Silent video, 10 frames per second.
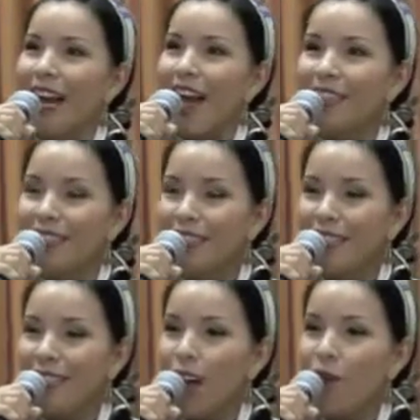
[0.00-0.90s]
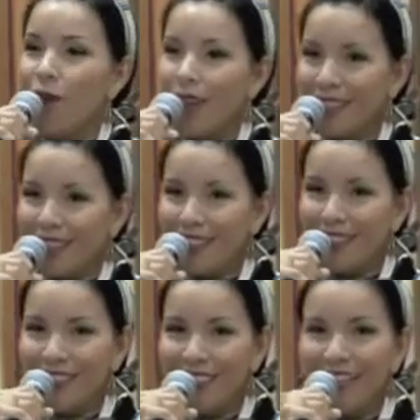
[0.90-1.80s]
Asani Awasis.
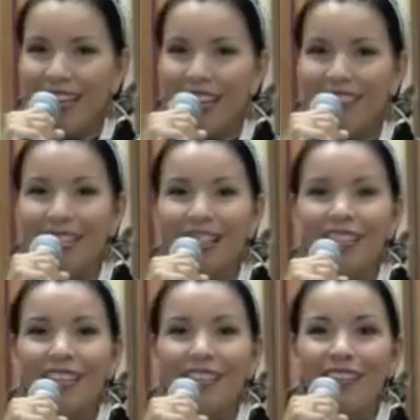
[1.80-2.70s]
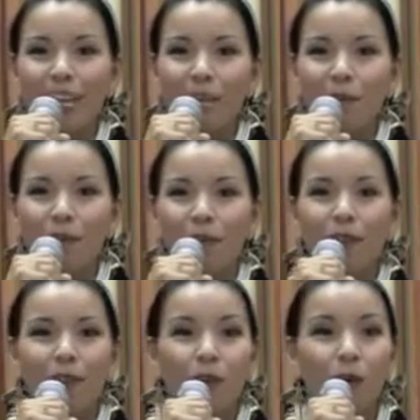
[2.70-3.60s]
It's actually the name of one
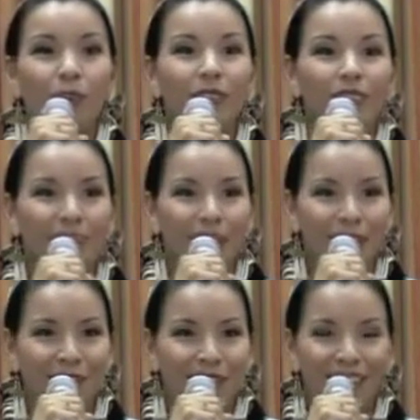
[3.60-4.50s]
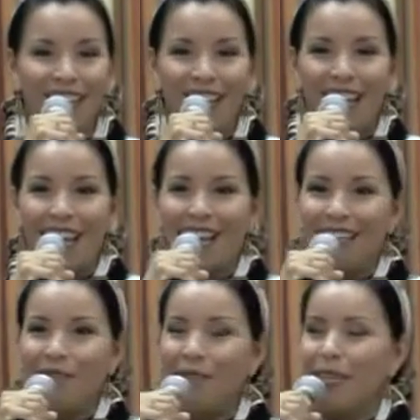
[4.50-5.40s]
of our oldest chiefs.
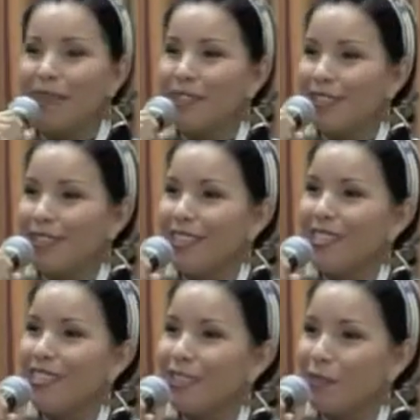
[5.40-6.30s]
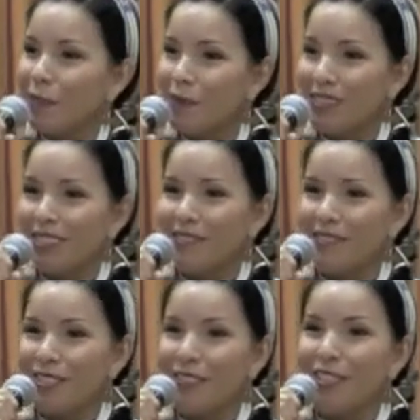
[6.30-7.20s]
And to be given to such a little person
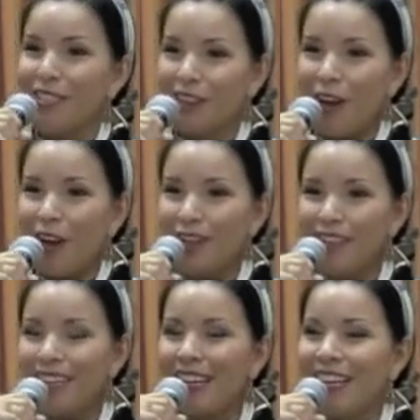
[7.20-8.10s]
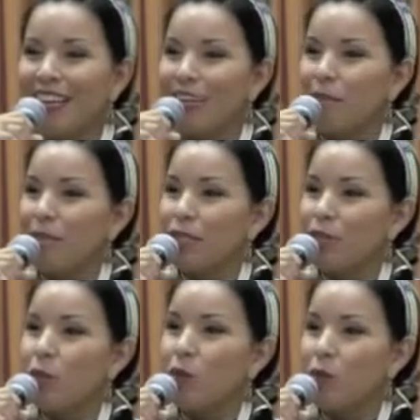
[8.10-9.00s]
was such an honor. It means
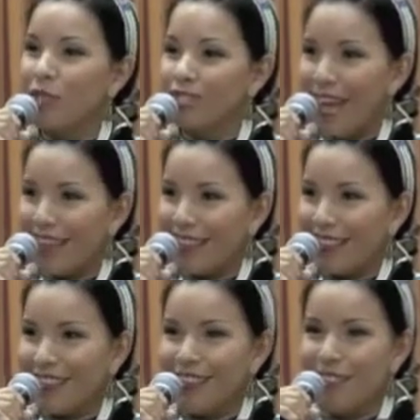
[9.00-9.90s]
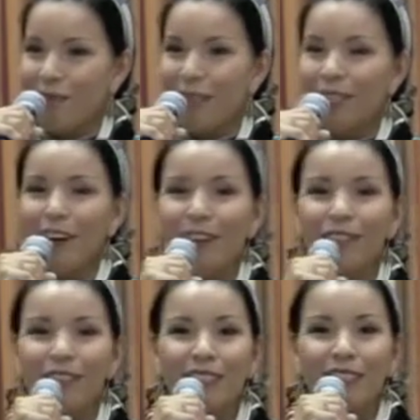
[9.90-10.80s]
stone child. My
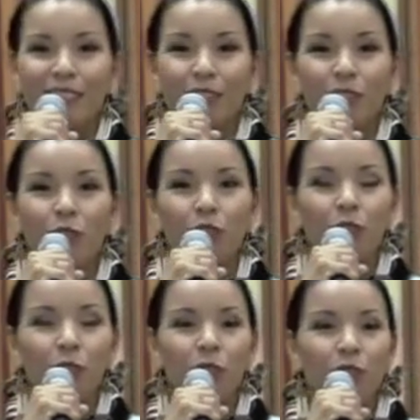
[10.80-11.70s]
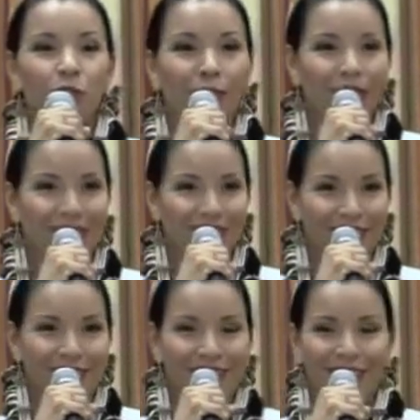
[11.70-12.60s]
daughter's is Eskutu Esquasis.